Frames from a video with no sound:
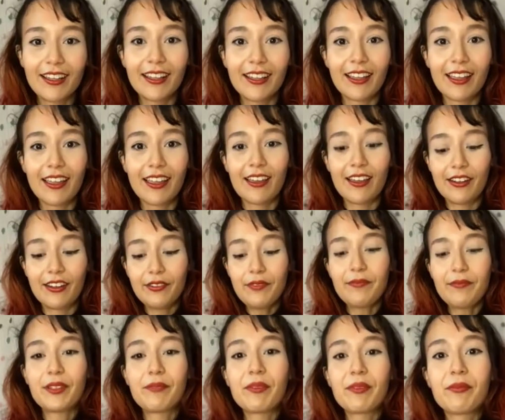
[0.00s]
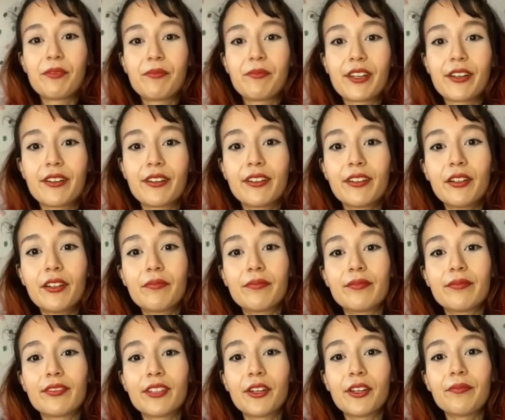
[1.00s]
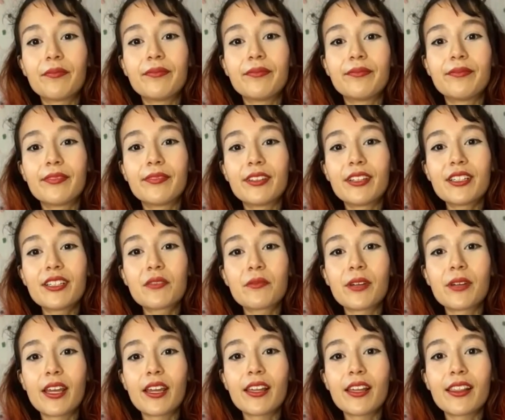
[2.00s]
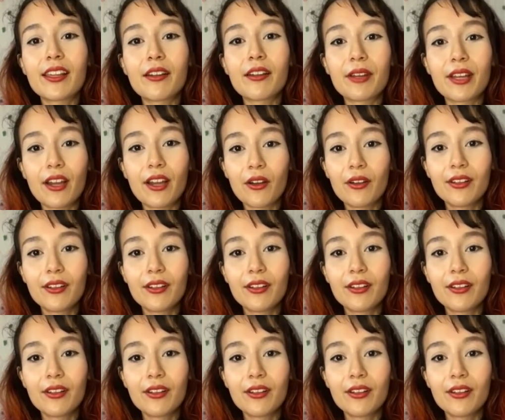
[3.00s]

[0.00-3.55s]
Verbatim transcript: And oh, let me move down. Oh, no, this way. Yeah. There we go.